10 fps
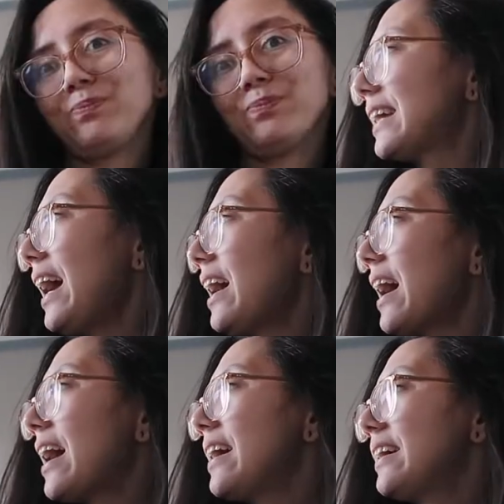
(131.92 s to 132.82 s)
Yeah,
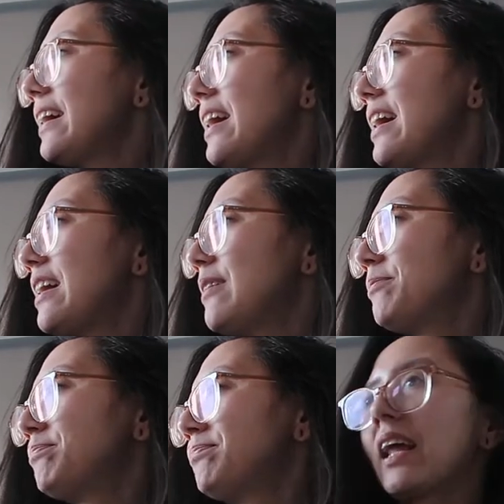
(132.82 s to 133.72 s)
I
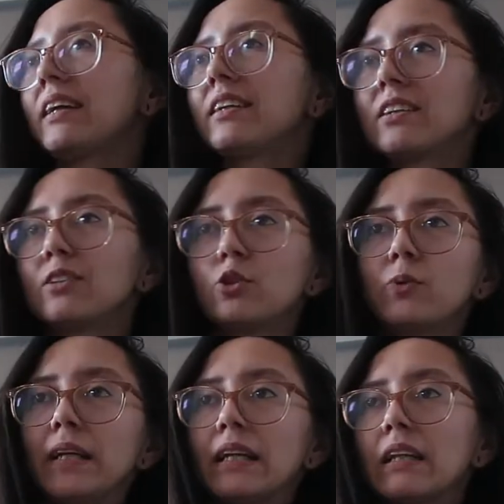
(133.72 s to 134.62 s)
am like
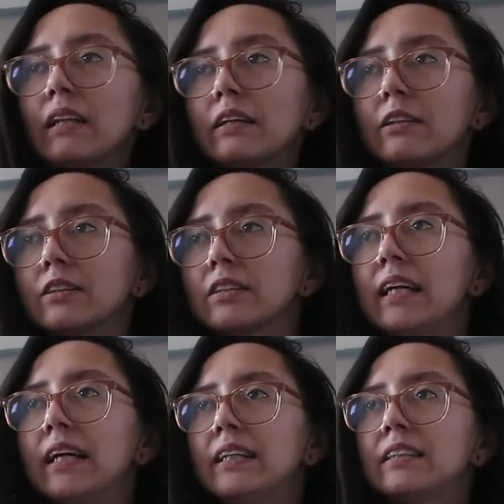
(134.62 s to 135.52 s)
doing little
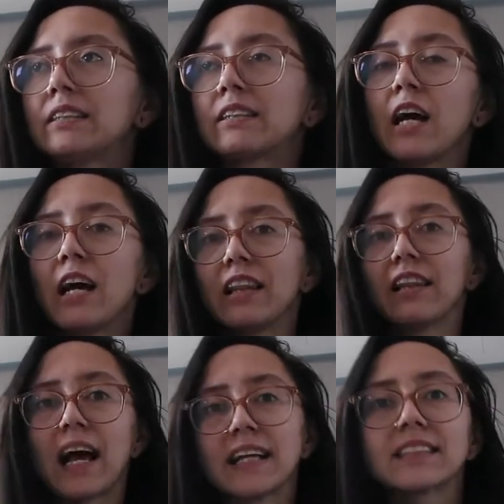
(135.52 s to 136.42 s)
things.
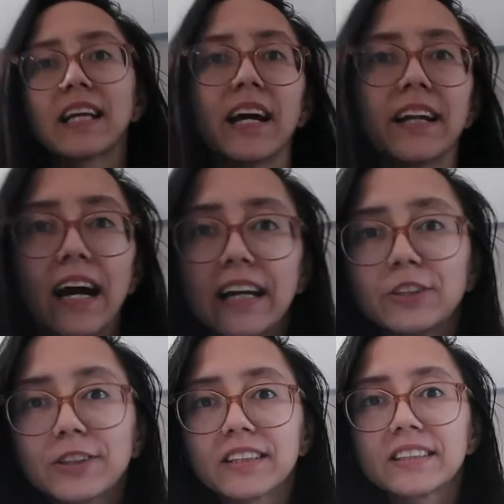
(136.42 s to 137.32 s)
Last night I
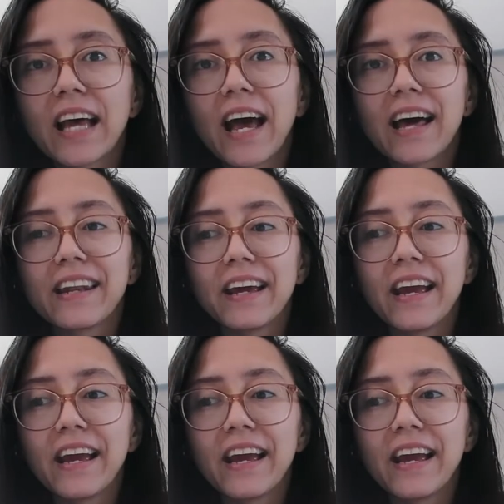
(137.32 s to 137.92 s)
just had